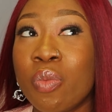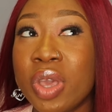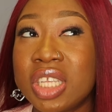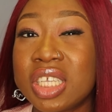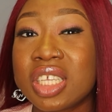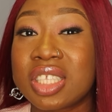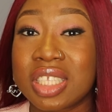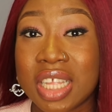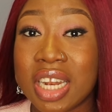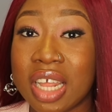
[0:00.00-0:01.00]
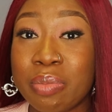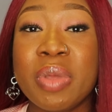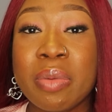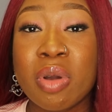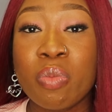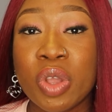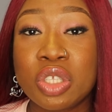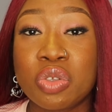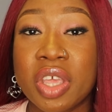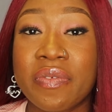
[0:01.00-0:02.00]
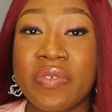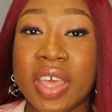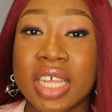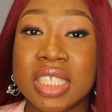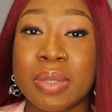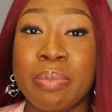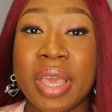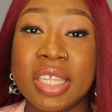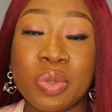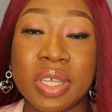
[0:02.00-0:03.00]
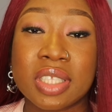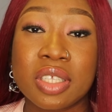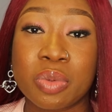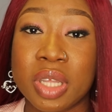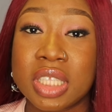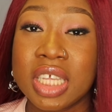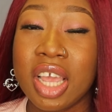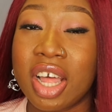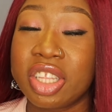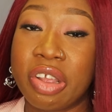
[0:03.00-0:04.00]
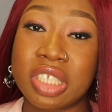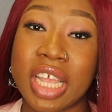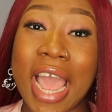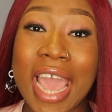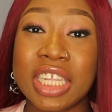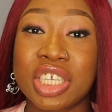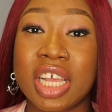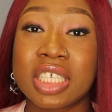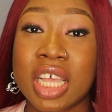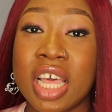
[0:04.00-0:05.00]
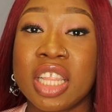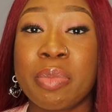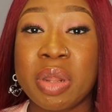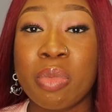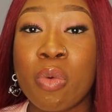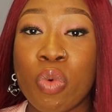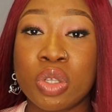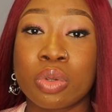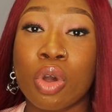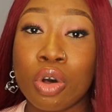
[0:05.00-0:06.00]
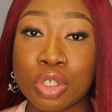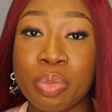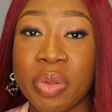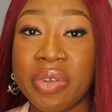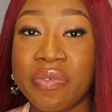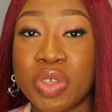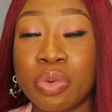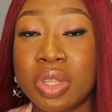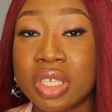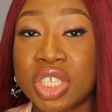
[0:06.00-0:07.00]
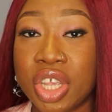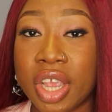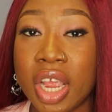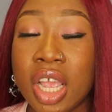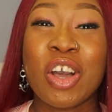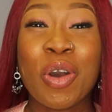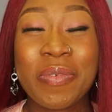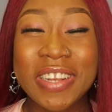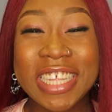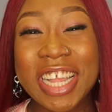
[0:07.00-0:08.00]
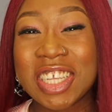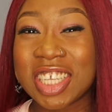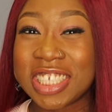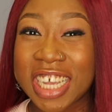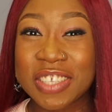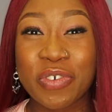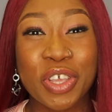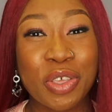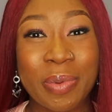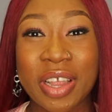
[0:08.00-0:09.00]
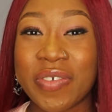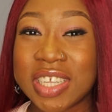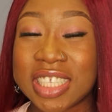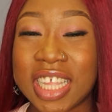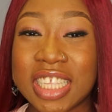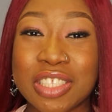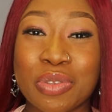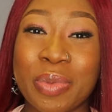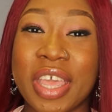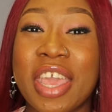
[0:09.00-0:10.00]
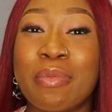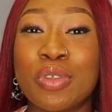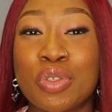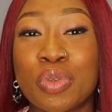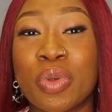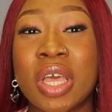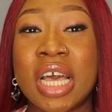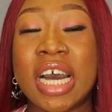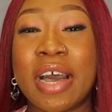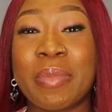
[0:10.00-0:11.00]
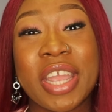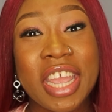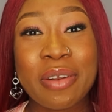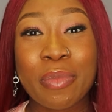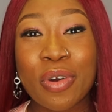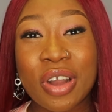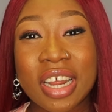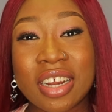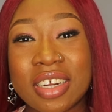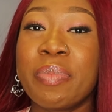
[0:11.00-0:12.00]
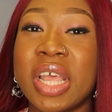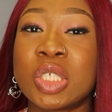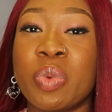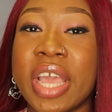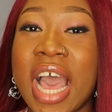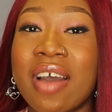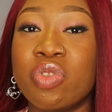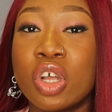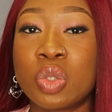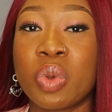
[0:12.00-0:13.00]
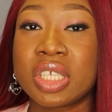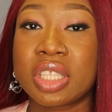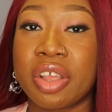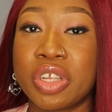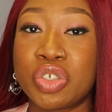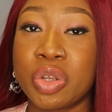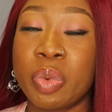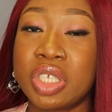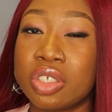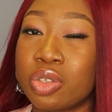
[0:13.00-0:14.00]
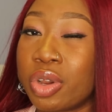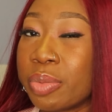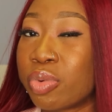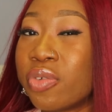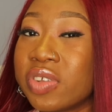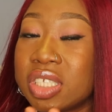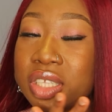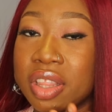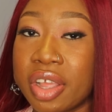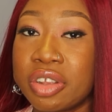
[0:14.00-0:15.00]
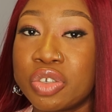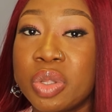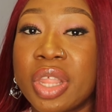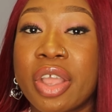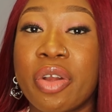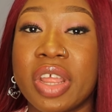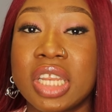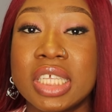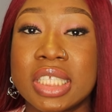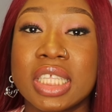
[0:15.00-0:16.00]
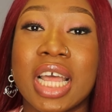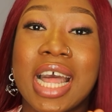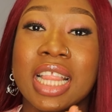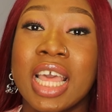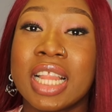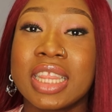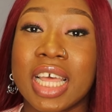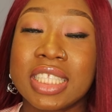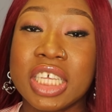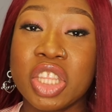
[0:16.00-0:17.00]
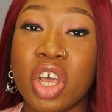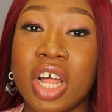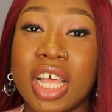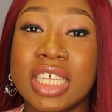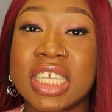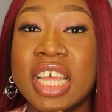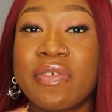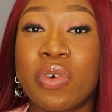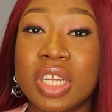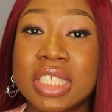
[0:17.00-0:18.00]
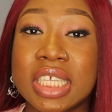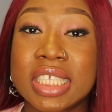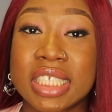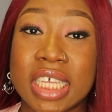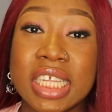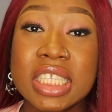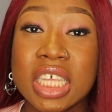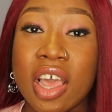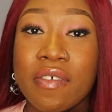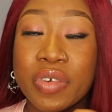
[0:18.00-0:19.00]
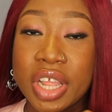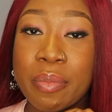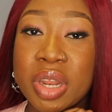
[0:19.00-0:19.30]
which is the standard the minimum wage took effect may 2020 and there is a high chance the minimum wage would also be reviewed this year hopefully there is a chance for quebec residents to be able to um, earn more up next we have northwest territory which is not a province it's a territory they currently sit at $13.46 for their